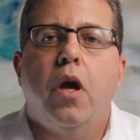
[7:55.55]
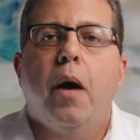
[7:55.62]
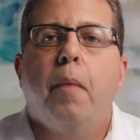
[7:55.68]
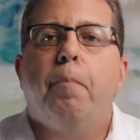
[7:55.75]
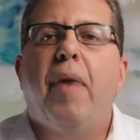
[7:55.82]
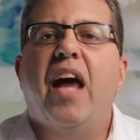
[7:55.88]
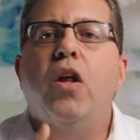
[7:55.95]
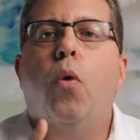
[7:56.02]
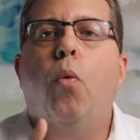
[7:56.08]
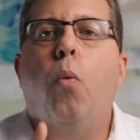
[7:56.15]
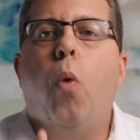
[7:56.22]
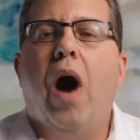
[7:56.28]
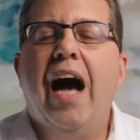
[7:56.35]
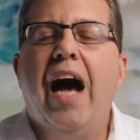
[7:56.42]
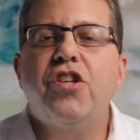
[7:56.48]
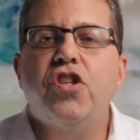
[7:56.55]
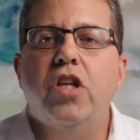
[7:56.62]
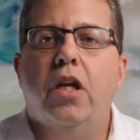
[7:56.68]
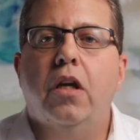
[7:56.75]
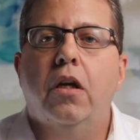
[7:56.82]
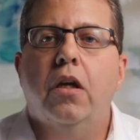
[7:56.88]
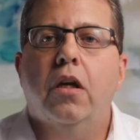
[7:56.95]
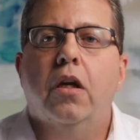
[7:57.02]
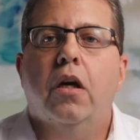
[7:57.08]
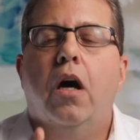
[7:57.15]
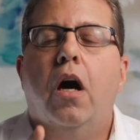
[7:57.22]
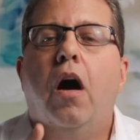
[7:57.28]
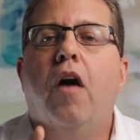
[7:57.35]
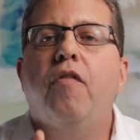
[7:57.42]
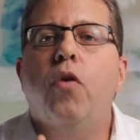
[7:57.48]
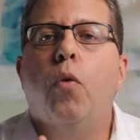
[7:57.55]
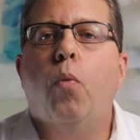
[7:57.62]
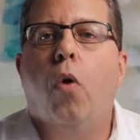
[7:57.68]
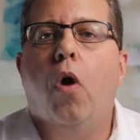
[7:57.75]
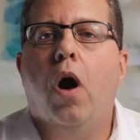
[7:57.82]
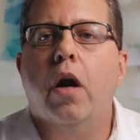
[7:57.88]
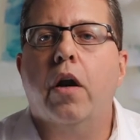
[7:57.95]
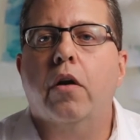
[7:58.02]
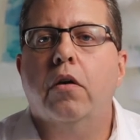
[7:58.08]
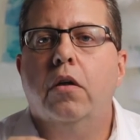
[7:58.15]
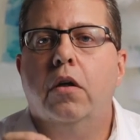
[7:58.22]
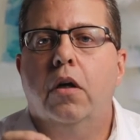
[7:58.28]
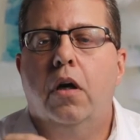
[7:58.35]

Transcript: by the washing of the water